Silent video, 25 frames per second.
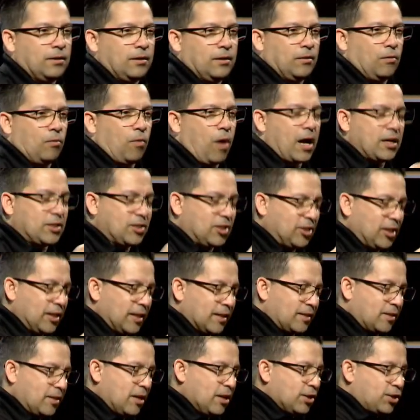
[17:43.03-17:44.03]
Watch
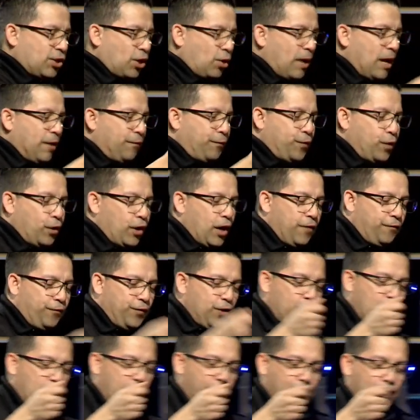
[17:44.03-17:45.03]
this. So if you if
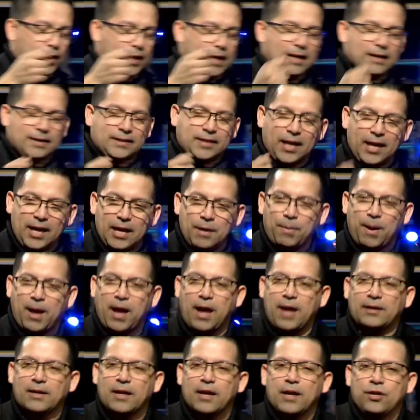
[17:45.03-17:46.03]
you if you get a tea
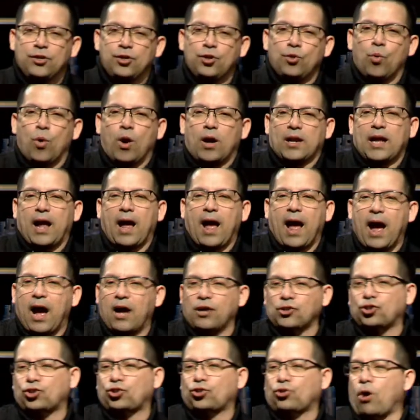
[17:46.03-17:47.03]
bag, you want to how
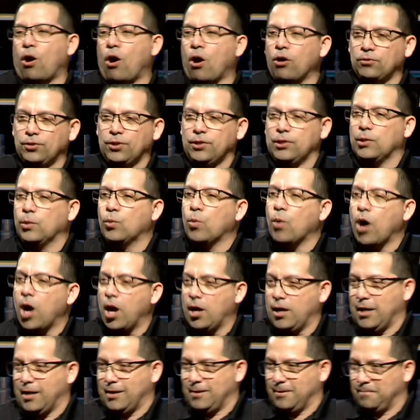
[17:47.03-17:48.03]
strong do you want
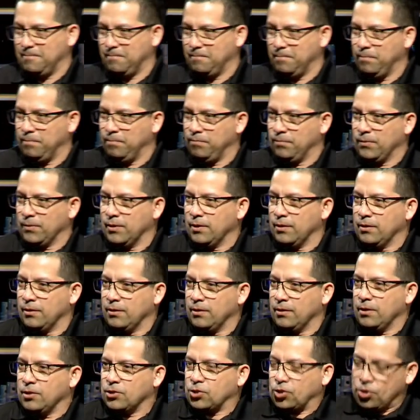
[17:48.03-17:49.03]
it?
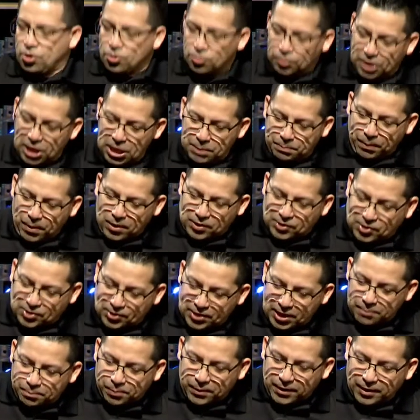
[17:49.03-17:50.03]
So you keep on
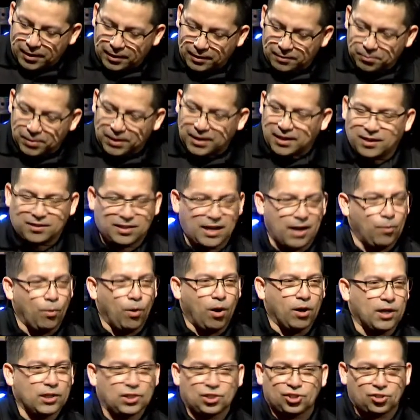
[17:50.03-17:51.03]
steeping it because I
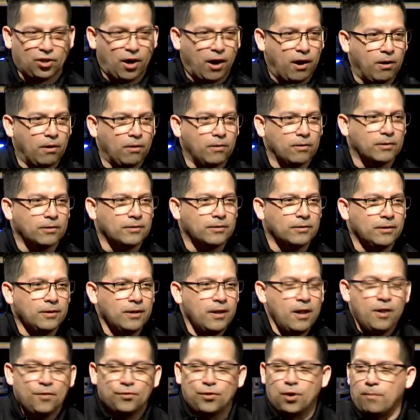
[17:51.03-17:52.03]
want it strong.
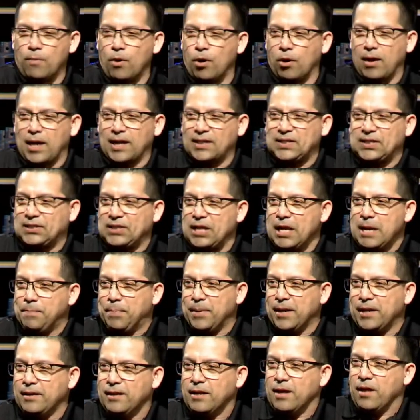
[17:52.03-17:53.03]
The more I steep
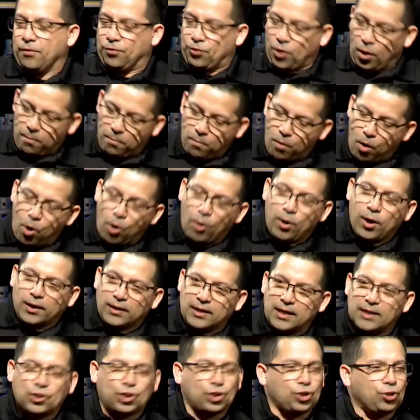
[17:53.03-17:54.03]
it, the more it
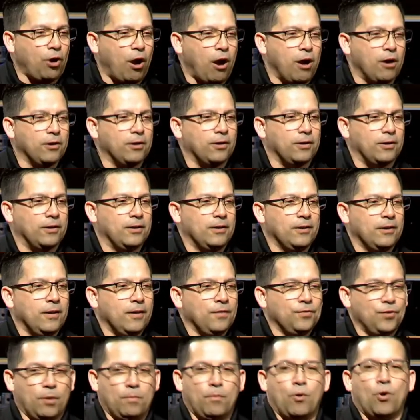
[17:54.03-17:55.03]
gets stronger.
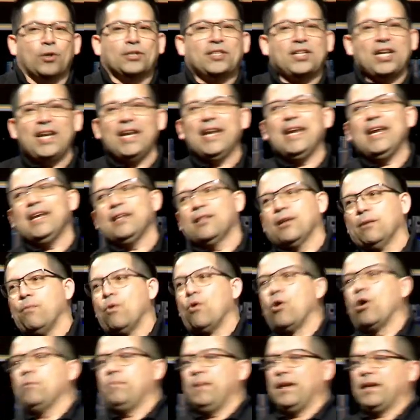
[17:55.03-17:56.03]
The more tea, the
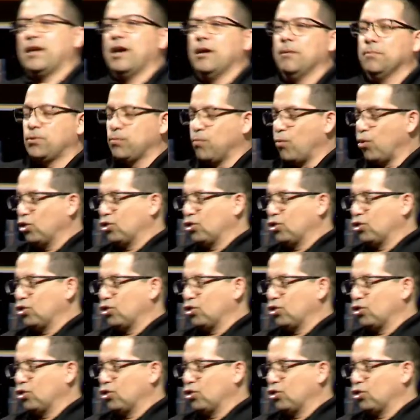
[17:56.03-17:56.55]
more it becomes more